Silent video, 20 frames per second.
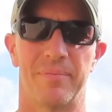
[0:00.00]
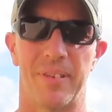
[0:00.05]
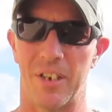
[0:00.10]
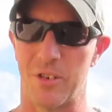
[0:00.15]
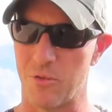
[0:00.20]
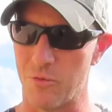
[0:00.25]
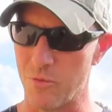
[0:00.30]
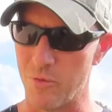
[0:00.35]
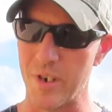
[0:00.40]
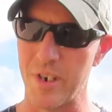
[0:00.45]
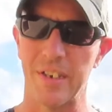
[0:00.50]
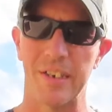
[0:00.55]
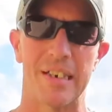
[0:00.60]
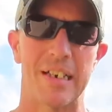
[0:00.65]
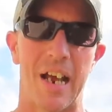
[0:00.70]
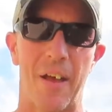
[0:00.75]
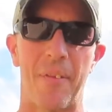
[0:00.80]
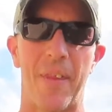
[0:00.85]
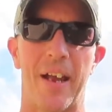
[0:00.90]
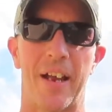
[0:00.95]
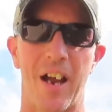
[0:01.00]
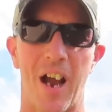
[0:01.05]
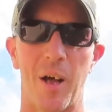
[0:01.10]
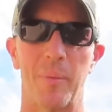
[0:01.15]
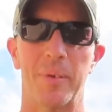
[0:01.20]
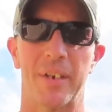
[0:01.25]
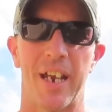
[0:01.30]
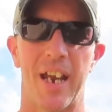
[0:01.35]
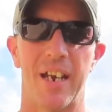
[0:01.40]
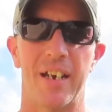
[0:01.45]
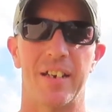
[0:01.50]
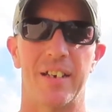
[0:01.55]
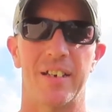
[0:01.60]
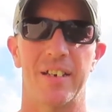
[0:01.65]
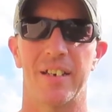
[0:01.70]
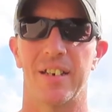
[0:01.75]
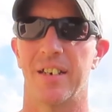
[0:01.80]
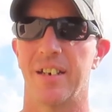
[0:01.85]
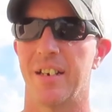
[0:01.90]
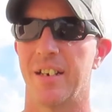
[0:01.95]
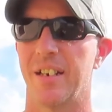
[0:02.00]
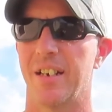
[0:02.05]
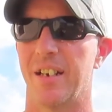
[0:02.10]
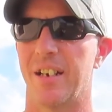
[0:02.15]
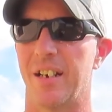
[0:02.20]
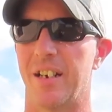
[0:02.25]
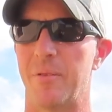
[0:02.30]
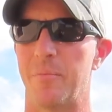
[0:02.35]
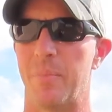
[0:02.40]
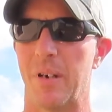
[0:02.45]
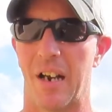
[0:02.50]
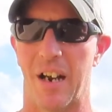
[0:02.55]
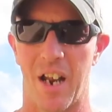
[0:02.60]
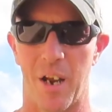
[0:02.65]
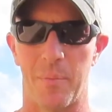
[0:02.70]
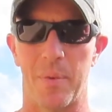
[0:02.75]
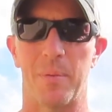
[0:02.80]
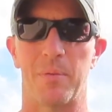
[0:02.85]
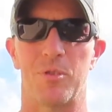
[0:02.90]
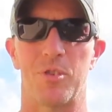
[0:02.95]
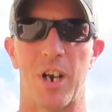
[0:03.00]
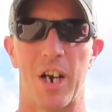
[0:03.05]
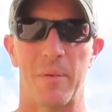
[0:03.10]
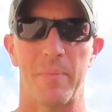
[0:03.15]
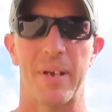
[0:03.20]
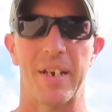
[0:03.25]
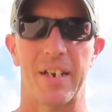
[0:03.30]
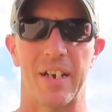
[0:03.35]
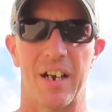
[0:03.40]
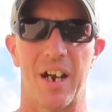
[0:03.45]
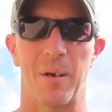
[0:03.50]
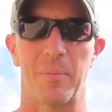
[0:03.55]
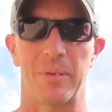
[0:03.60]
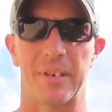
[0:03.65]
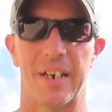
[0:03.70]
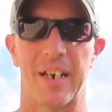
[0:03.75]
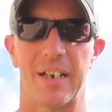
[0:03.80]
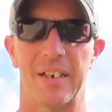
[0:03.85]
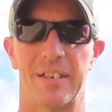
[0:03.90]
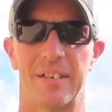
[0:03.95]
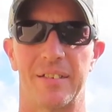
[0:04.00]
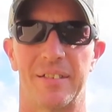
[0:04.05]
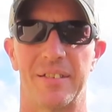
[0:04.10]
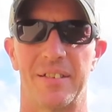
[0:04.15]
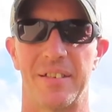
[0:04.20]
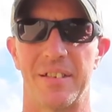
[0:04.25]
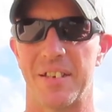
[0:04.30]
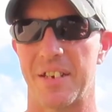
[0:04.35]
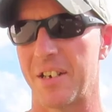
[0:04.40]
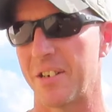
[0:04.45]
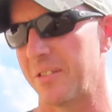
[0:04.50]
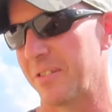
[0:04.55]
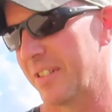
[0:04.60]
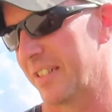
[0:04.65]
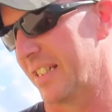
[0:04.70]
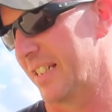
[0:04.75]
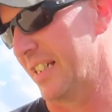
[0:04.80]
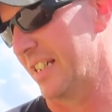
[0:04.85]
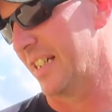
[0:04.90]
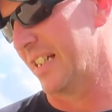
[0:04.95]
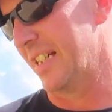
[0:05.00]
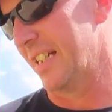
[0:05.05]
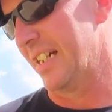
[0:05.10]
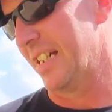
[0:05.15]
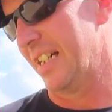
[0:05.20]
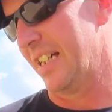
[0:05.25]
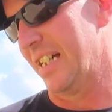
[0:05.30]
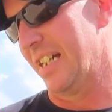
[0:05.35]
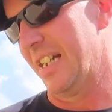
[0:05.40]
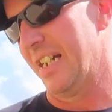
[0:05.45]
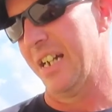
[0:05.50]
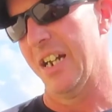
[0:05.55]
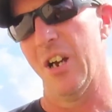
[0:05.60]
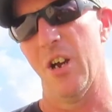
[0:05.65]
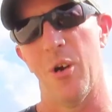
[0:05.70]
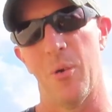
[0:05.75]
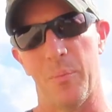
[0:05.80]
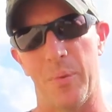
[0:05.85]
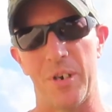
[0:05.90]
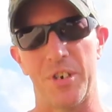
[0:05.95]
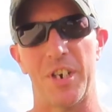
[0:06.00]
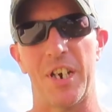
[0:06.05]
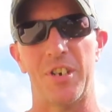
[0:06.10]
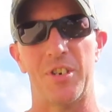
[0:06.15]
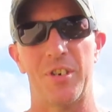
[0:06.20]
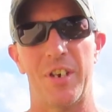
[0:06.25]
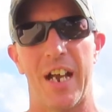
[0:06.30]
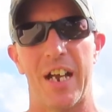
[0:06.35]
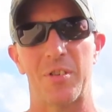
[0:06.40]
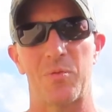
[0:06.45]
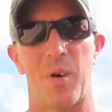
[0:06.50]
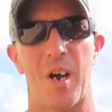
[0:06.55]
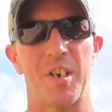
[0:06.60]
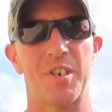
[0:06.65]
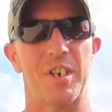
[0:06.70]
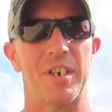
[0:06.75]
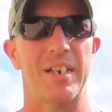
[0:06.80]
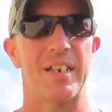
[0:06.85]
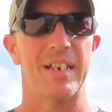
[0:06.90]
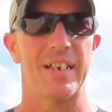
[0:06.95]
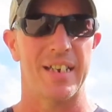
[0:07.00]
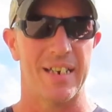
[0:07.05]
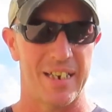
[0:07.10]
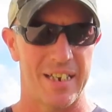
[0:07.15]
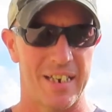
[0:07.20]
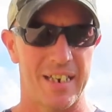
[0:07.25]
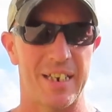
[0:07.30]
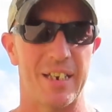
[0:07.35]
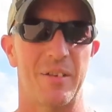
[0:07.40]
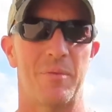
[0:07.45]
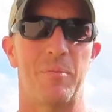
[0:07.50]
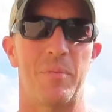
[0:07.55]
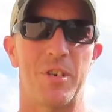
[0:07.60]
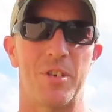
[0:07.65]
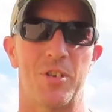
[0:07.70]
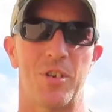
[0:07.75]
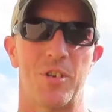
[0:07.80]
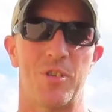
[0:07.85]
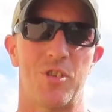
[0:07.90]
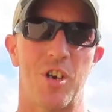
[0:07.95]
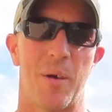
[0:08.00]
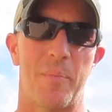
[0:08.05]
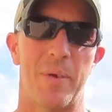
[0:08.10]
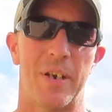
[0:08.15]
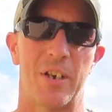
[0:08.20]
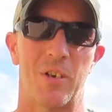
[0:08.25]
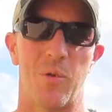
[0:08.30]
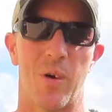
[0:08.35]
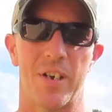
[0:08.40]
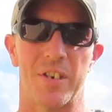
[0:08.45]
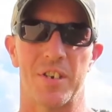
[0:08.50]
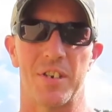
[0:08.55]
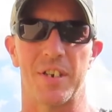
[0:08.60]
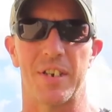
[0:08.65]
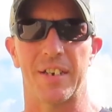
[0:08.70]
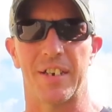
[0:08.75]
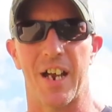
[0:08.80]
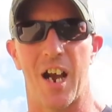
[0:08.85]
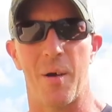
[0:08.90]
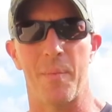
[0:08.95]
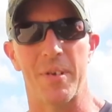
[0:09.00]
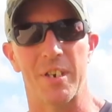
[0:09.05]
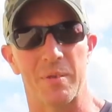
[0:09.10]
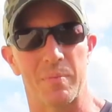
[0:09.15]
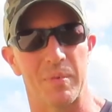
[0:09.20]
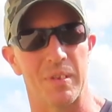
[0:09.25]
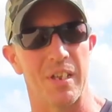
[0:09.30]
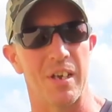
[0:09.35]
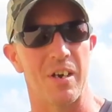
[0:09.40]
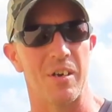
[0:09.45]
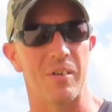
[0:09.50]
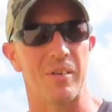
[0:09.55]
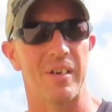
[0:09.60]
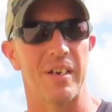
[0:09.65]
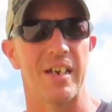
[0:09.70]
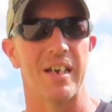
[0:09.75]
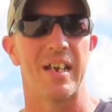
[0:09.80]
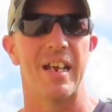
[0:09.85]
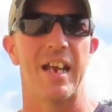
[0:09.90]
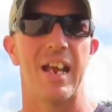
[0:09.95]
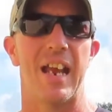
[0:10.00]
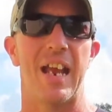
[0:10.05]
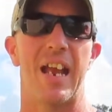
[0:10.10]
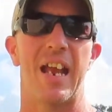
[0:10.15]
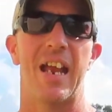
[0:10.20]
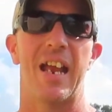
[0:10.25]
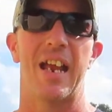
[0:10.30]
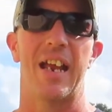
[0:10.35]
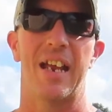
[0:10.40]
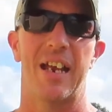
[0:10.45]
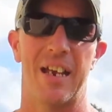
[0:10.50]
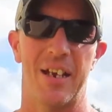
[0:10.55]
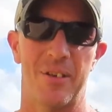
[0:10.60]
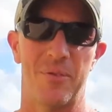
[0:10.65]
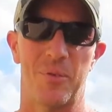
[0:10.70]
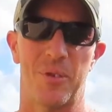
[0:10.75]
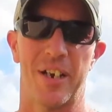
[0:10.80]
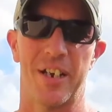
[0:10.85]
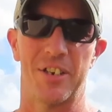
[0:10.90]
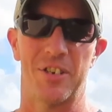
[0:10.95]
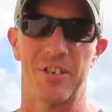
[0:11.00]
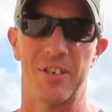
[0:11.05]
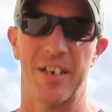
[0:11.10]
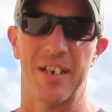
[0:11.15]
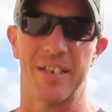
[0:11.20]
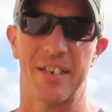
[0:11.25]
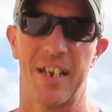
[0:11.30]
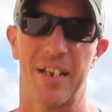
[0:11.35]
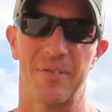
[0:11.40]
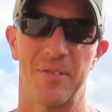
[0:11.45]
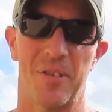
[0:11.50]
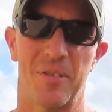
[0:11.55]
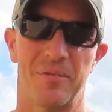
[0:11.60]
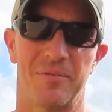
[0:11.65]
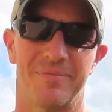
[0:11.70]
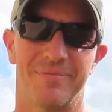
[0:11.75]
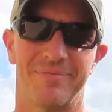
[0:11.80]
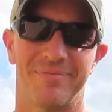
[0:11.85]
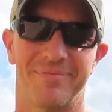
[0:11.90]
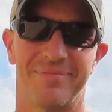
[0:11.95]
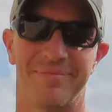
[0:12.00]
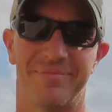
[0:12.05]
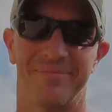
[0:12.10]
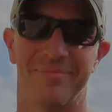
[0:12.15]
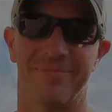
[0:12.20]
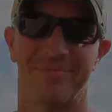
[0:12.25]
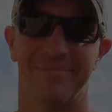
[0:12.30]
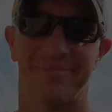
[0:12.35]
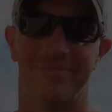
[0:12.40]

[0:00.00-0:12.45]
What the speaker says: It's really not that complicated, but a lot of people try to make it complicated. So appreciate you guys watching. Be sure to drop any questions in the comments below. We'll catch you guys down the road.